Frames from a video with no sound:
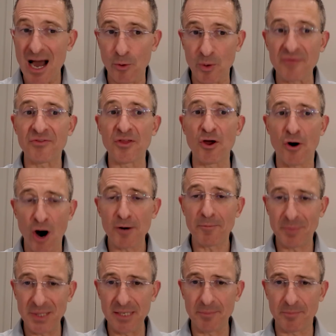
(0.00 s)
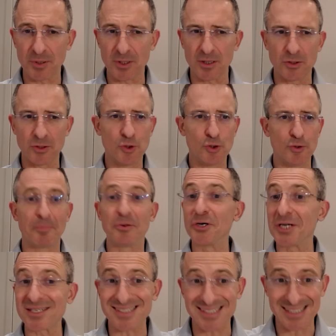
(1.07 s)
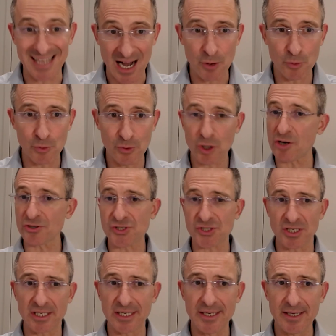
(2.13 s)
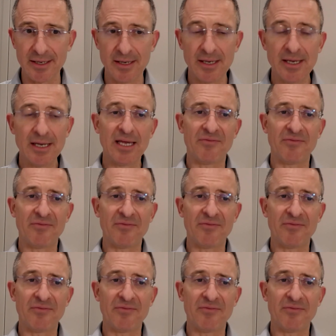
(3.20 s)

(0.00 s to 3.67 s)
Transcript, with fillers: Now, if there are people who put us down constantly,